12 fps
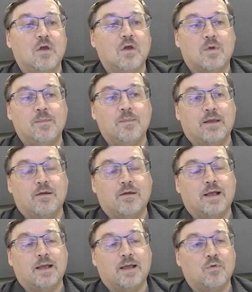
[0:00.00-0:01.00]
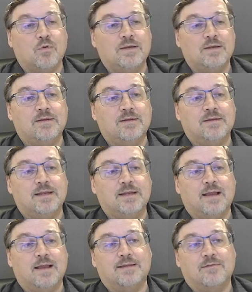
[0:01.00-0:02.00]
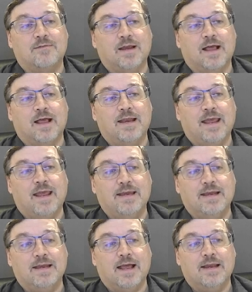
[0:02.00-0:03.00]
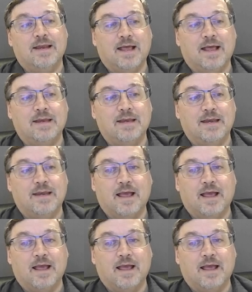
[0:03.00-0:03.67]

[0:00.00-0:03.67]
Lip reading: we make our cut points 69, 79, 89, and 99.